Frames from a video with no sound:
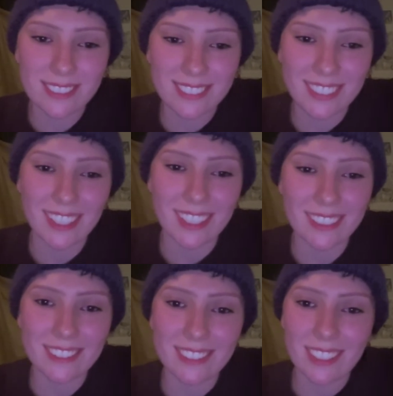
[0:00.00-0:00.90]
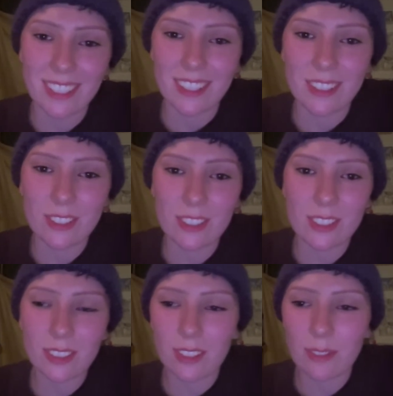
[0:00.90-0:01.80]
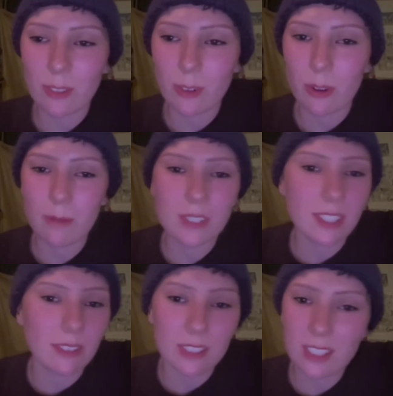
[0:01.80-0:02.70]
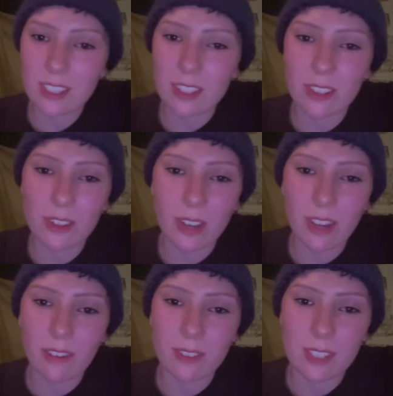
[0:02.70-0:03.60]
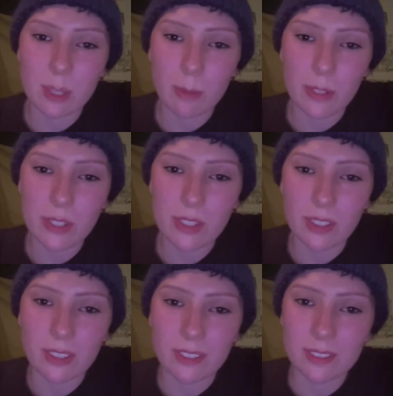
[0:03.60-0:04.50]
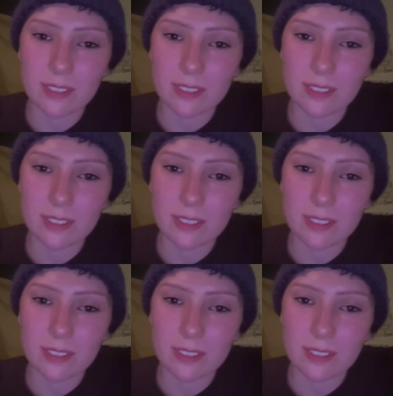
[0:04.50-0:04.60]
Yeah. You just, if you grow up in San Francisco, you have a zippy shirt